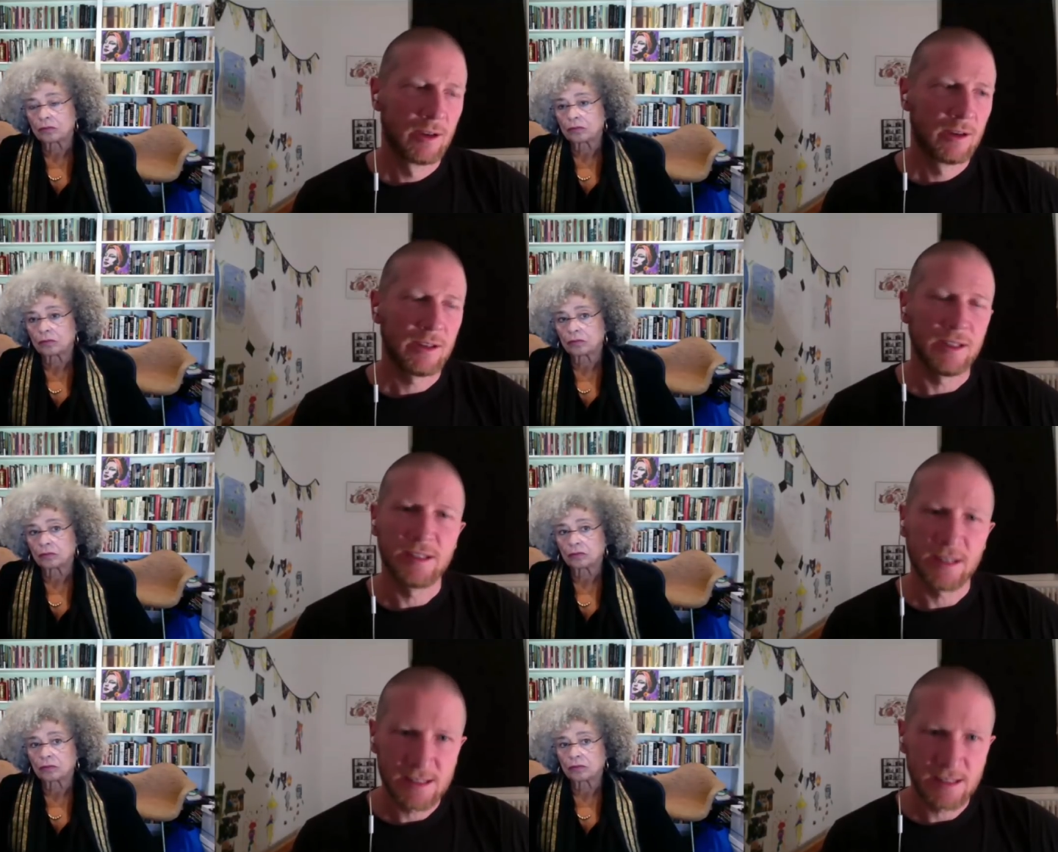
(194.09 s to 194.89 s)

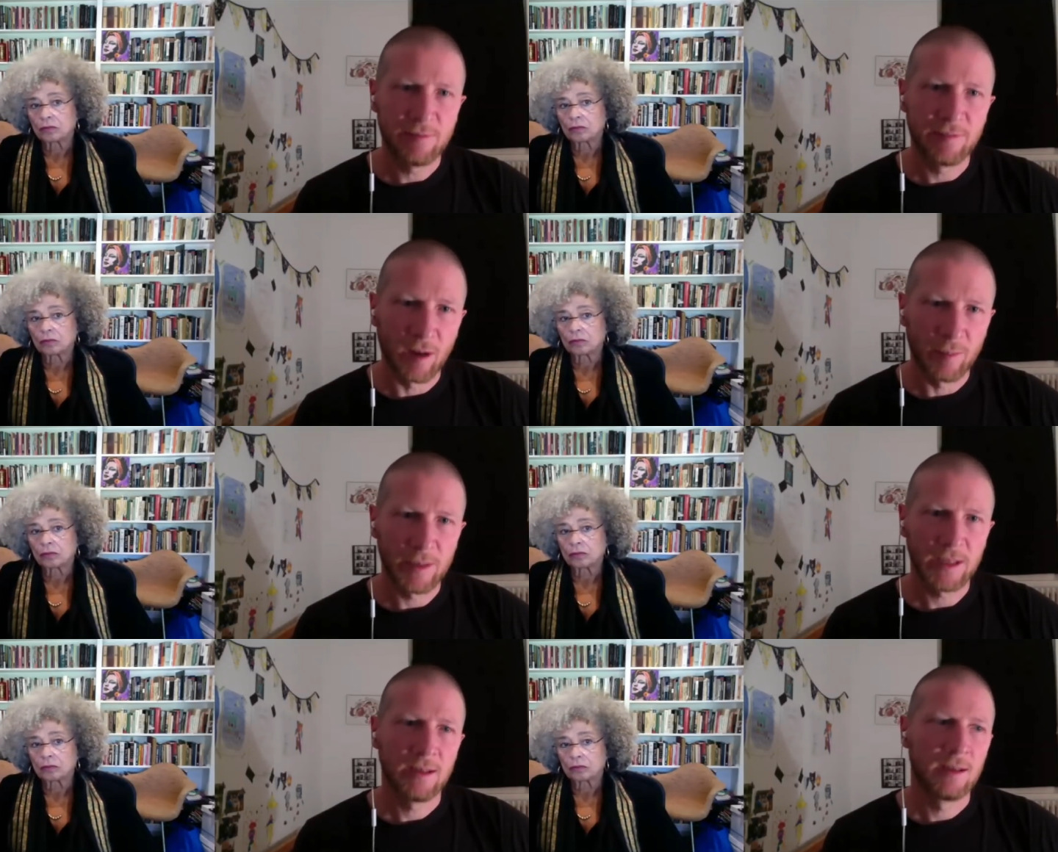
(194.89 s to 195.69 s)
Speaker 1: intensive
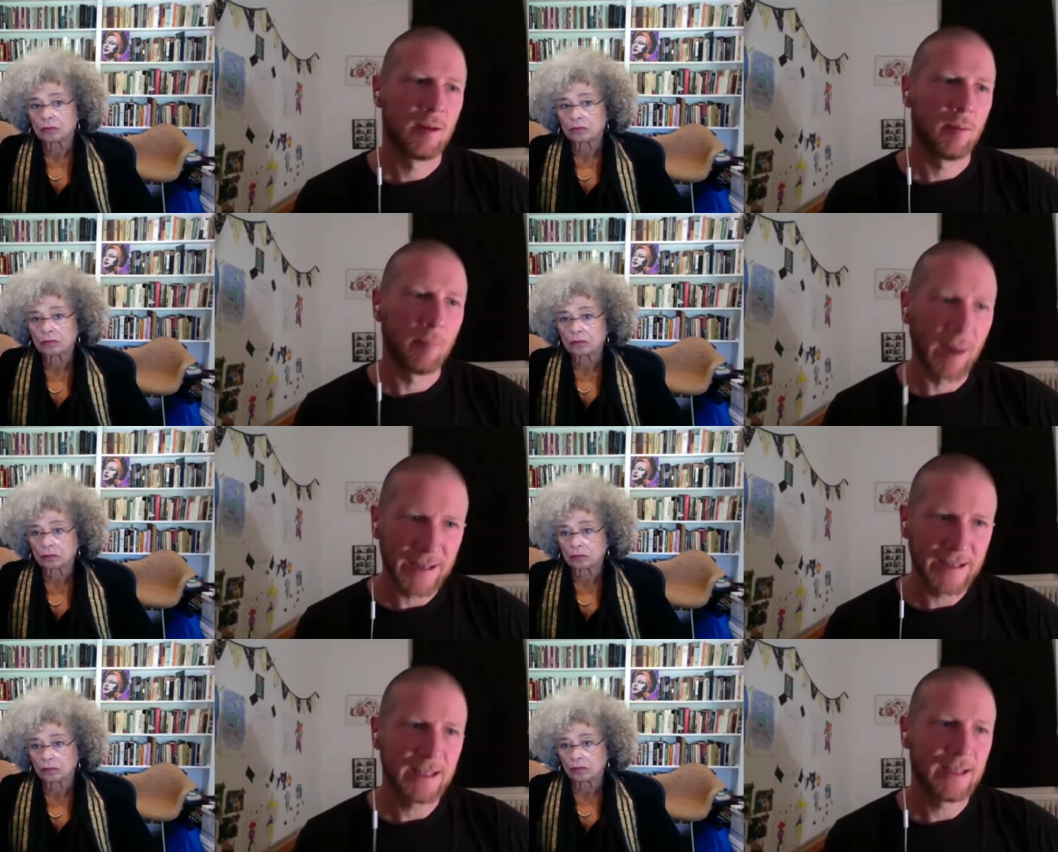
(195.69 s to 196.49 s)
farming,
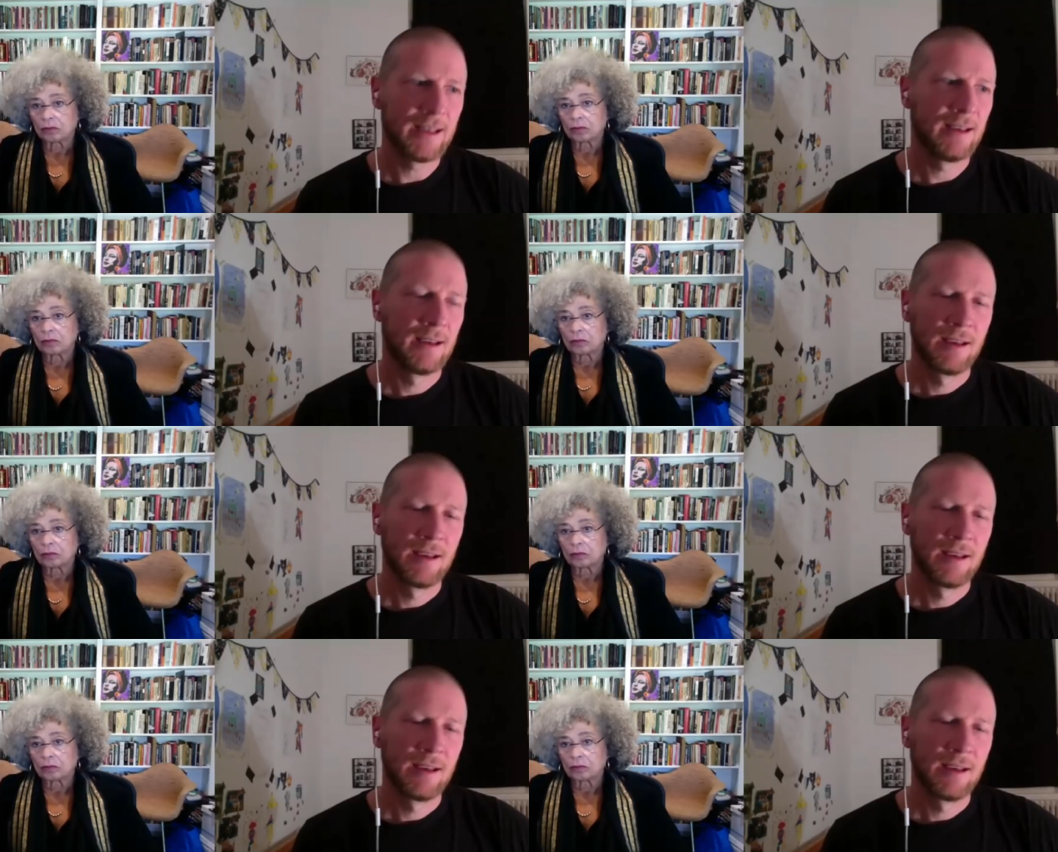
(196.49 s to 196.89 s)
mining,